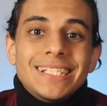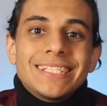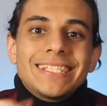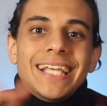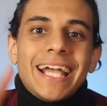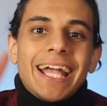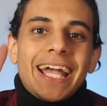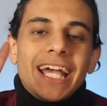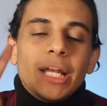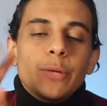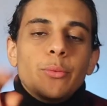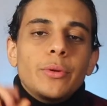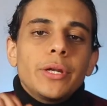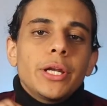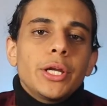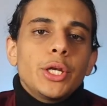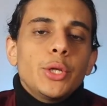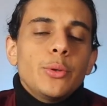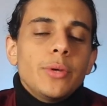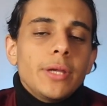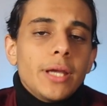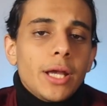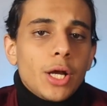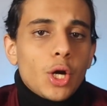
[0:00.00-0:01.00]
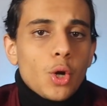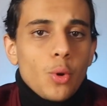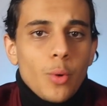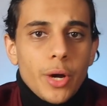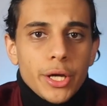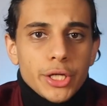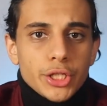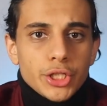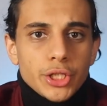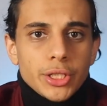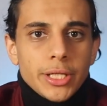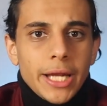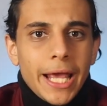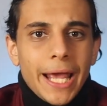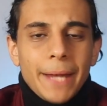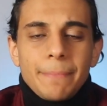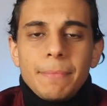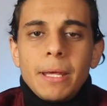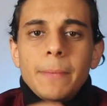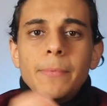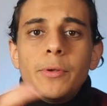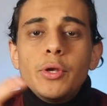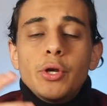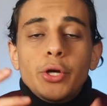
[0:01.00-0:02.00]
Second, when you're doing a question
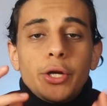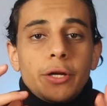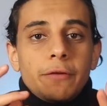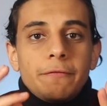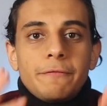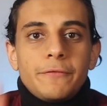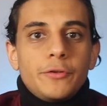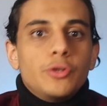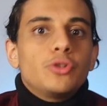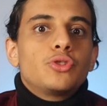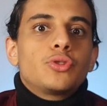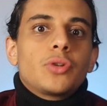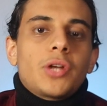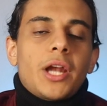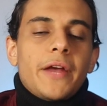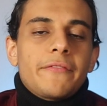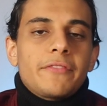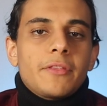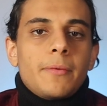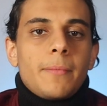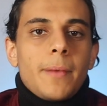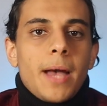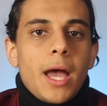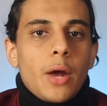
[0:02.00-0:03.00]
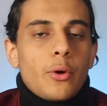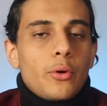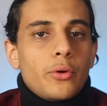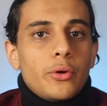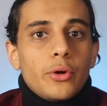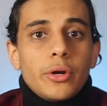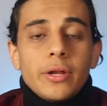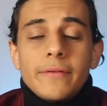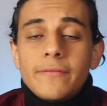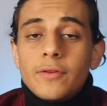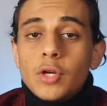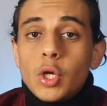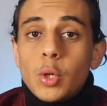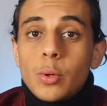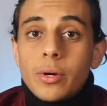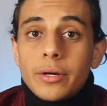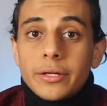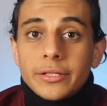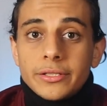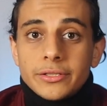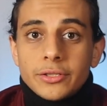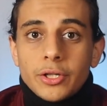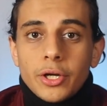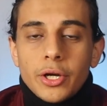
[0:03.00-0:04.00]
and maybe you're confused right off the bat or you don't even know
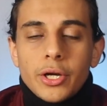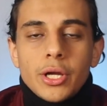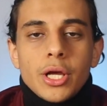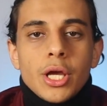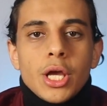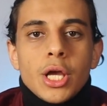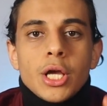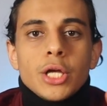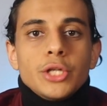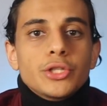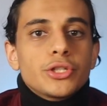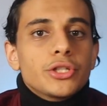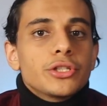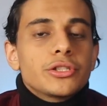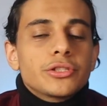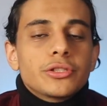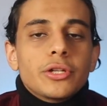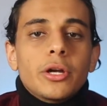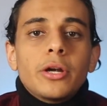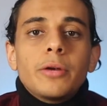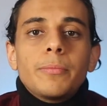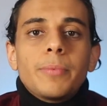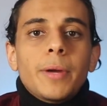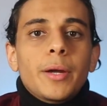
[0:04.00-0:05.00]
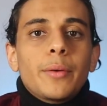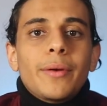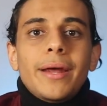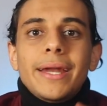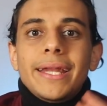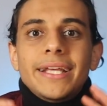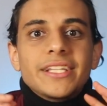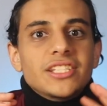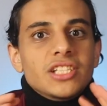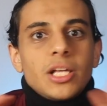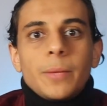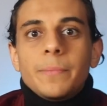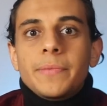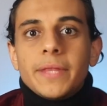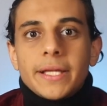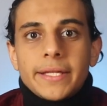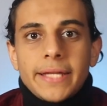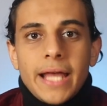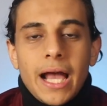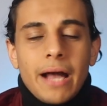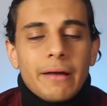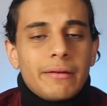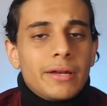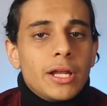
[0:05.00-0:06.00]
where to start, just start by writing
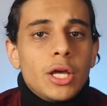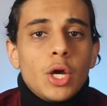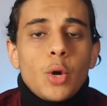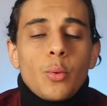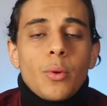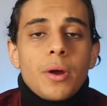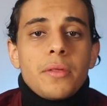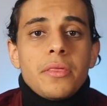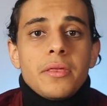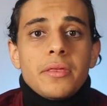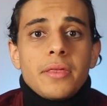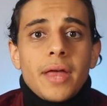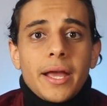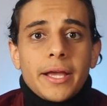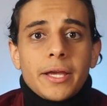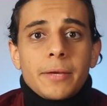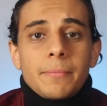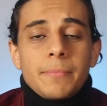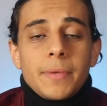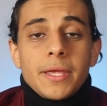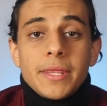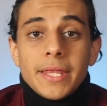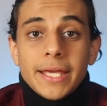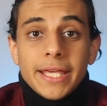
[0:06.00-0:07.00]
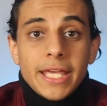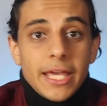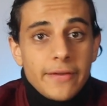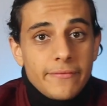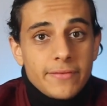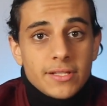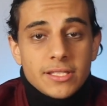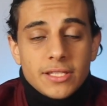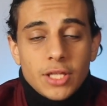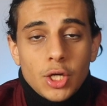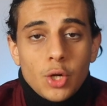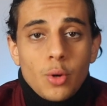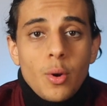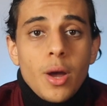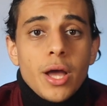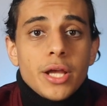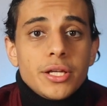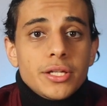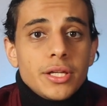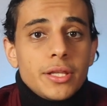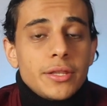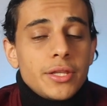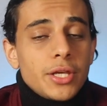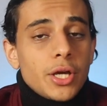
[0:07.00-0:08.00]
something down whether that can be the givens and the
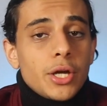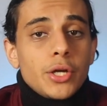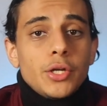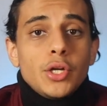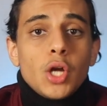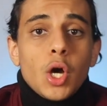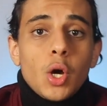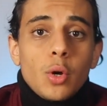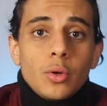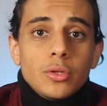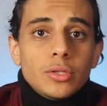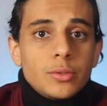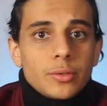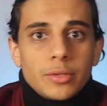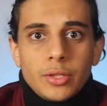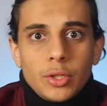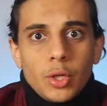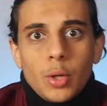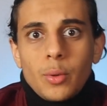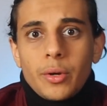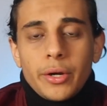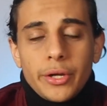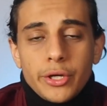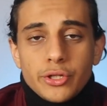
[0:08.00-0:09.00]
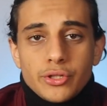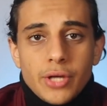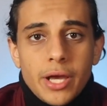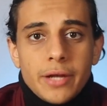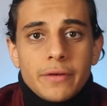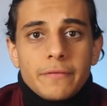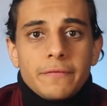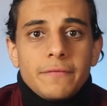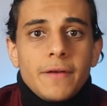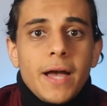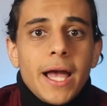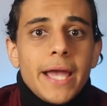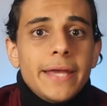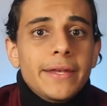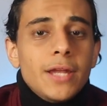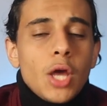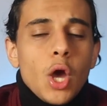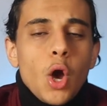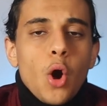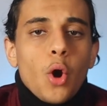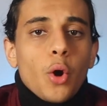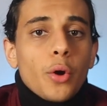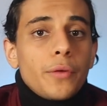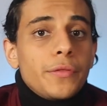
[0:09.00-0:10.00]
question, the unknowns, you know, are you trying to find,
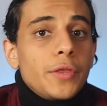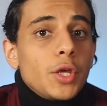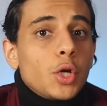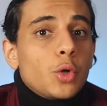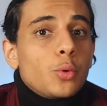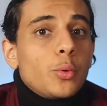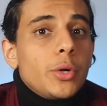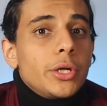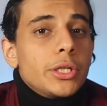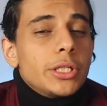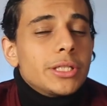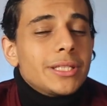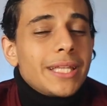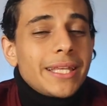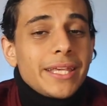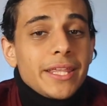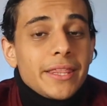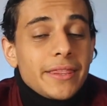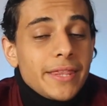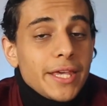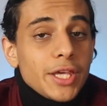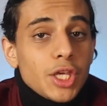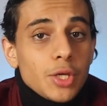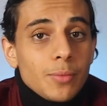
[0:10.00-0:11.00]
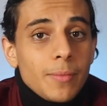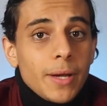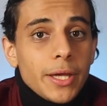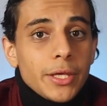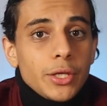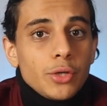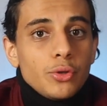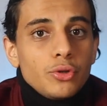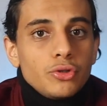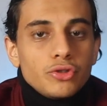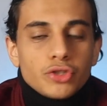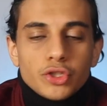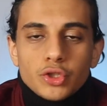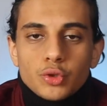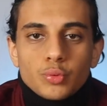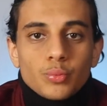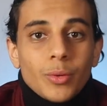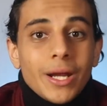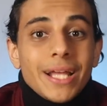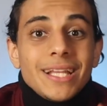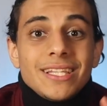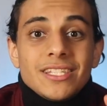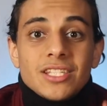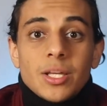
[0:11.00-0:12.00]
or the equations that you think you might use, just
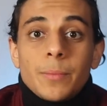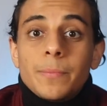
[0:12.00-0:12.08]
write